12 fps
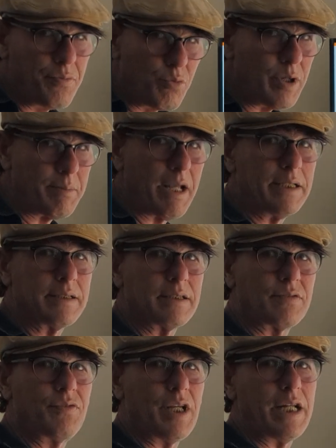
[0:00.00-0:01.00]
we made
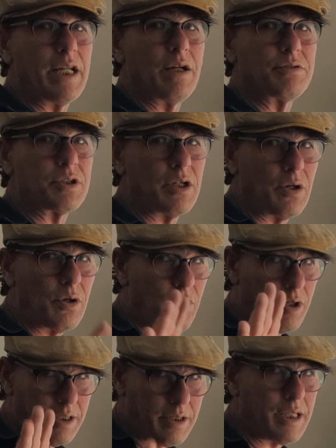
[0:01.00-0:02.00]
this video,
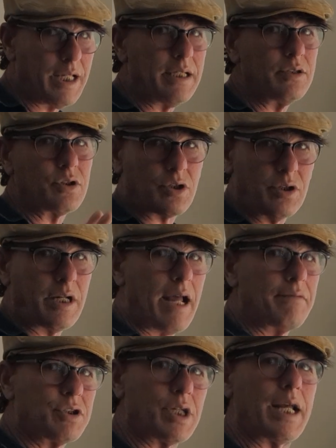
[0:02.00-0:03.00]
so things could
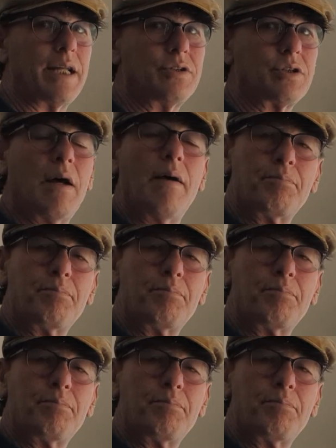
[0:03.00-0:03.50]
have changed,